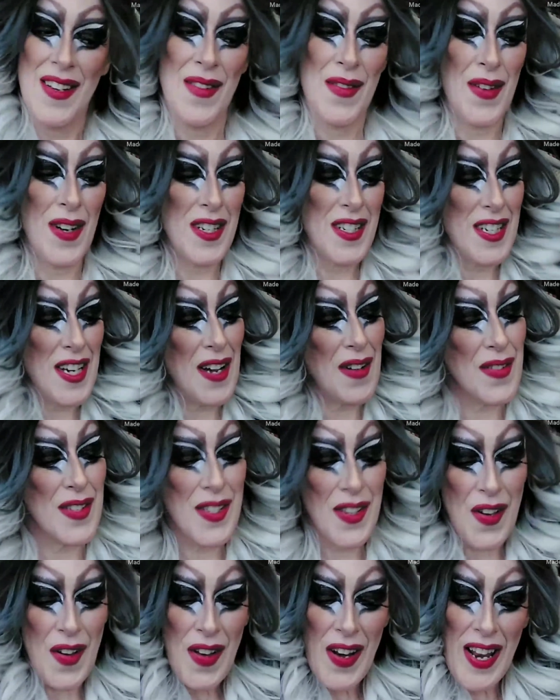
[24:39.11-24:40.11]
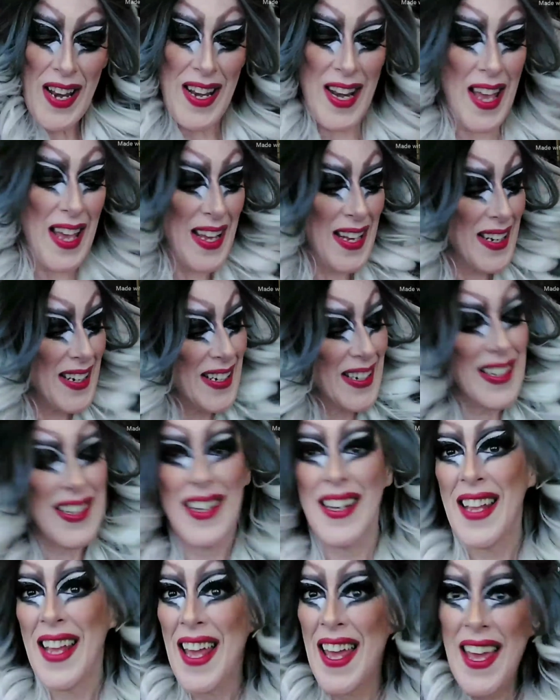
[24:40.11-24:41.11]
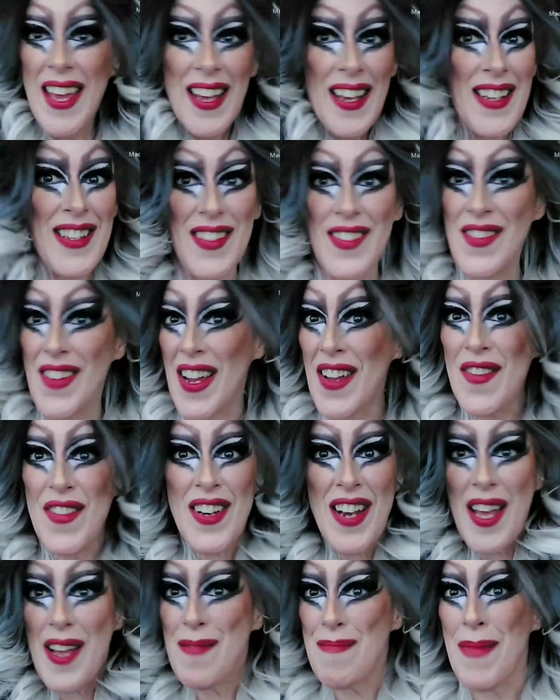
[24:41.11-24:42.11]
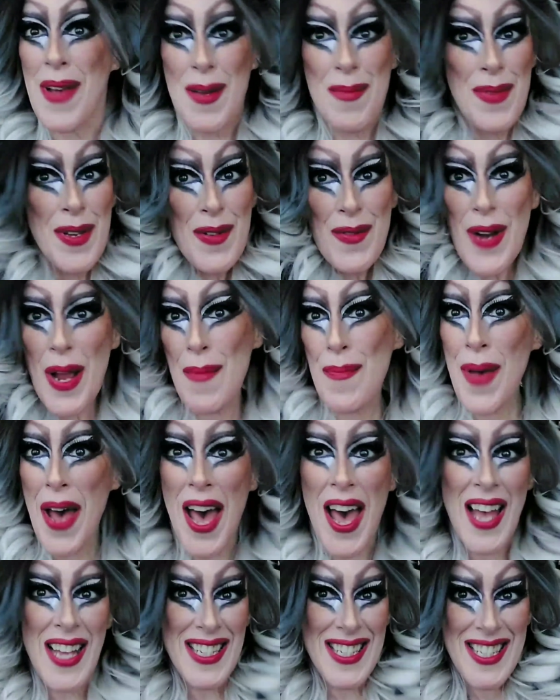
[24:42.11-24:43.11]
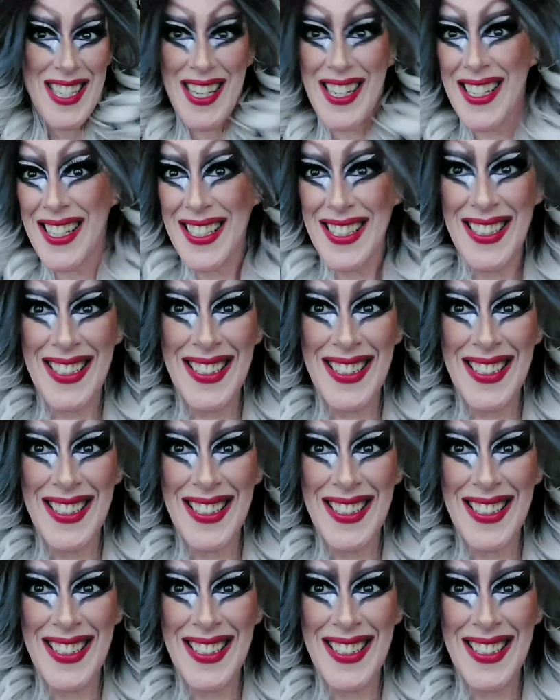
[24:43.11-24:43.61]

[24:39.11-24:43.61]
watch out when you go out at night because Raven Knight might be right behind you.